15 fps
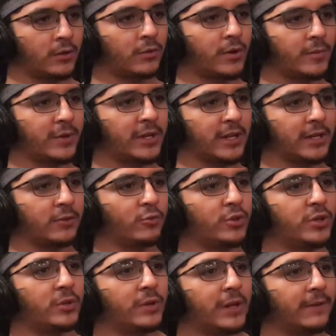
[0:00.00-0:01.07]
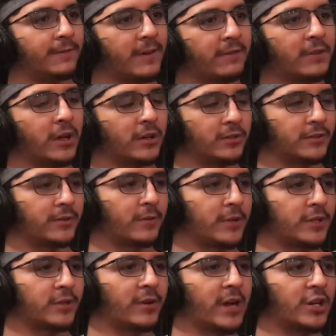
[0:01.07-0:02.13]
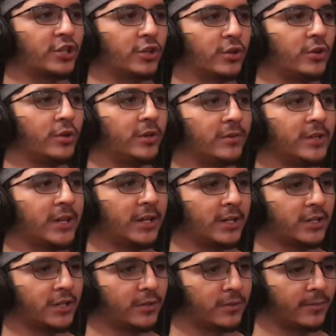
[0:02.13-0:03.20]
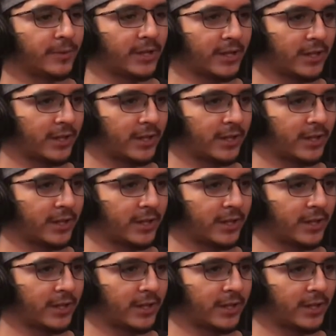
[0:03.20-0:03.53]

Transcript: Well, I mean, like when you get $5 from the scratcher, who do you take it to be like?